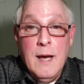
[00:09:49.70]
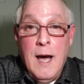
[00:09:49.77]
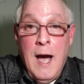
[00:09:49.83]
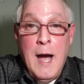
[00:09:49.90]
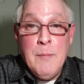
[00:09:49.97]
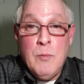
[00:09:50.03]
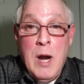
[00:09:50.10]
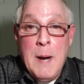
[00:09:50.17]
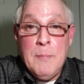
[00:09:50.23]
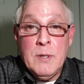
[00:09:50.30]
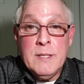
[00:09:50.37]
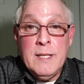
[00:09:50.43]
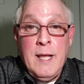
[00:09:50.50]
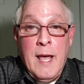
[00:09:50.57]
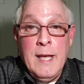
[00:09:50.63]
I'm
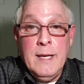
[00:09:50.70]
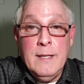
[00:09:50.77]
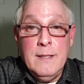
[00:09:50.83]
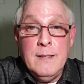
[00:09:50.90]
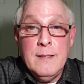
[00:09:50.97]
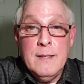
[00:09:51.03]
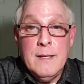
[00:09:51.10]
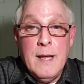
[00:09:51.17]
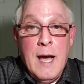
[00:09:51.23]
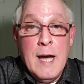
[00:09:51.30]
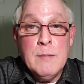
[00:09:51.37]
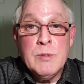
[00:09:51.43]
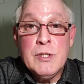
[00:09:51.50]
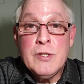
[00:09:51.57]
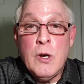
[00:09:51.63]
Robert Kahan.
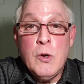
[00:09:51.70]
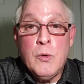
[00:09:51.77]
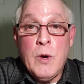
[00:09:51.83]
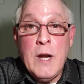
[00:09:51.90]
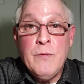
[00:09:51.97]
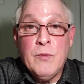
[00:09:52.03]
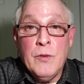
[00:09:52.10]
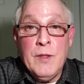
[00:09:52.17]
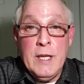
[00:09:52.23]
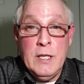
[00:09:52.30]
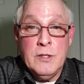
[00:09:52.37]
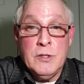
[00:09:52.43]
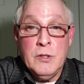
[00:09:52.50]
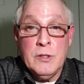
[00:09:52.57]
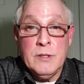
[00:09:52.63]
I'm so grateful that
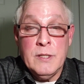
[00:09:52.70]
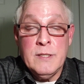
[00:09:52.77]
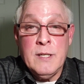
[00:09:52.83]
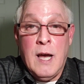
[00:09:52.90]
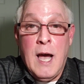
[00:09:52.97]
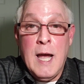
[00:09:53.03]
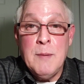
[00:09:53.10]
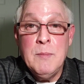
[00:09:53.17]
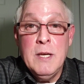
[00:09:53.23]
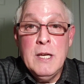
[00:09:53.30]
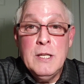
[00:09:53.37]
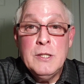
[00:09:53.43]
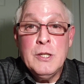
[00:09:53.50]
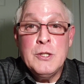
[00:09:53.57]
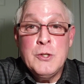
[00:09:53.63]
you took the time
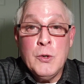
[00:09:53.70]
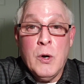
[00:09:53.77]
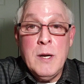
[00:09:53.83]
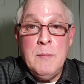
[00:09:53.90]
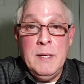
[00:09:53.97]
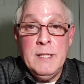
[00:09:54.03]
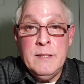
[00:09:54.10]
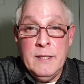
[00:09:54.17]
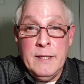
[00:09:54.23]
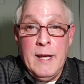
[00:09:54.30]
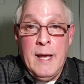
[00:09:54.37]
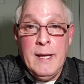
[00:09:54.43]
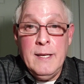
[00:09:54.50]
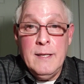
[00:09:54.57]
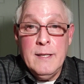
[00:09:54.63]
to join me
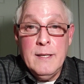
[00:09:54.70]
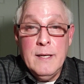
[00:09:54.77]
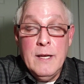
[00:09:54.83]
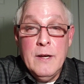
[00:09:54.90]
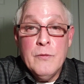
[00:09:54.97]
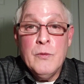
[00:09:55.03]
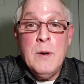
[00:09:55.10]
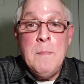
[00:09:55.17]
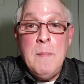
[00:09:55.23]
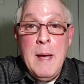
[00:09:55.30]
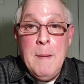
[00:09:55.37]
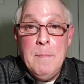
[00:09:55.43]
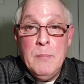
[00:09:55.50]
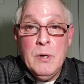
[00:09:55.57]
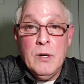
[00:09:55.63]
today.
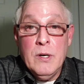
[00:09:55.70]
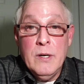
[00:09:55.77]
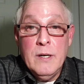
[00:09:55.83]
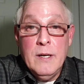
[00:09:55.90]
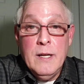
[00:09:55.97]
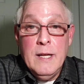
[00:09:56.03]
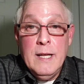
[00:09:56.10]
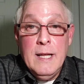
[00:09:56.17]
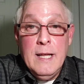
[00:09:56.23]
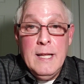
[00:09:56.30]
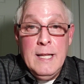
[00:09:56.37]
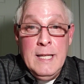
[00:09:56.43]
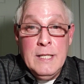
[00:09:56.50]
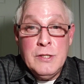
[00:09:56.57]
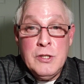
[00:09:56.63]
Remember,
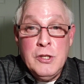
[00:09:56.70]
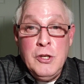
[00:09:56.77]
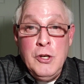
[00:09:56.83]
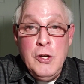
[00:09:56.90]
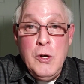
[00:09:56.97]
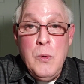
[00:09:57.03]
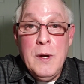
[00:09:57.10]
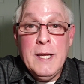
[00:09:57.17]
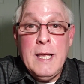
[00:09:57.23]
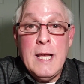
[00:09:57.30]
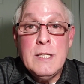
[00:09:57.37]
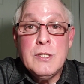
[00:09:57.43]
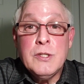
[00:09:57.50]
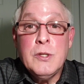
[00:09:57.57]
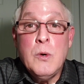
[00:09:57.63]
it's you
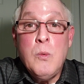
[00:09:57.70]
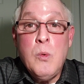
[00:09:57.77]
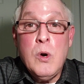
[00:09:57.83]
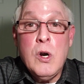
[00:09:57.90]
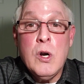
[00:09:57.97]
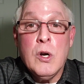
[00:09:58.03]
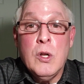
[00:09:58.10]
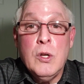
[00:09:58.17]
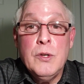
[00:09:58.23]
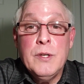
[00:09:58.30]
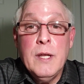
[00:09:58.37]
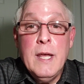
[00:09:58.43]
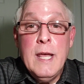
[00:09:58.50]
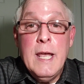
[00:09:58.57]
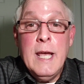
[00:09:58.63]
against the world,
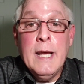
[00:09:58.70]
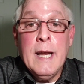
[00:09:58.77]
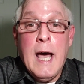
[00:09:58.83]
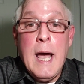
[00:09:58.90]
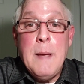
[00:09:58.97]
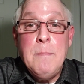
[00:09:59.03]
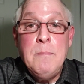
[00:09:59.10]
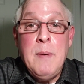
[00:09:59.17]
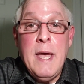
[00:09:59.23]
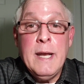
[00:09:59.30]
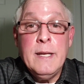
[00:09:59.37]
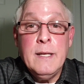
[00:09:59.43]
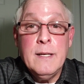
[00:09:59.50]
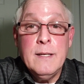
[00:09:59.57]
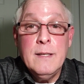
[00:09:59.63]
and I'm
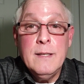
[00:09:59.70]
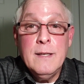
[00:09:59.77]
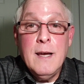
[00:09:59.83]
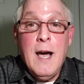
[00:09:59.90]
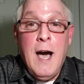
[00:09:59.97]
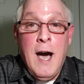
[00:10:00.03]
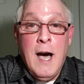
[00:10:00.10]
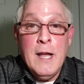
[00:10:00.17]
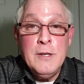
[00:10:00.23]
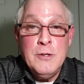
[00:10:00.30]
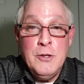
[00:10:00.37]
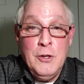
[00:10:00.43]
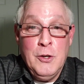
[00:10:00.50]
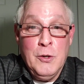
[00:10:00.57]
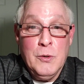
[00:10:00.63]
betting on
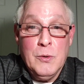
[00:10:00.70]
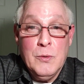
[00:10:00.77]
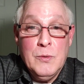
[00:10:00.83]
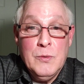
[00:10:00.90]
you.